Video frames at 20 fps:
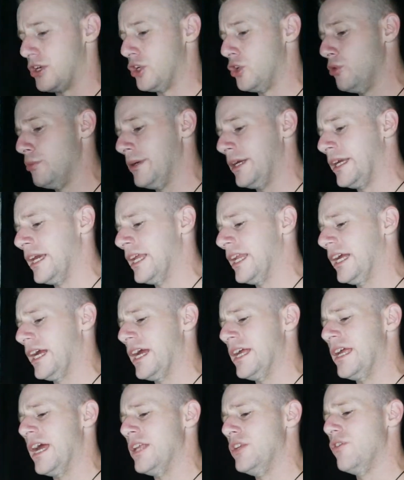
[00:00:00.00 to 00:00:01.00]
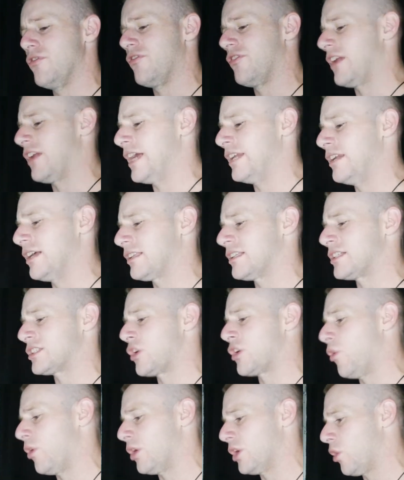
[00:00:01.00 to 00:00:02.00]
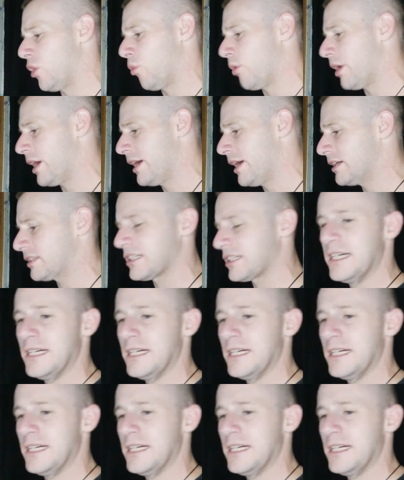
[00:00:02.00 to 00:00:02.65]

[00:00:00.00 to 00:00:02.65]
new beginning, and you feel like nothing's going nowhere,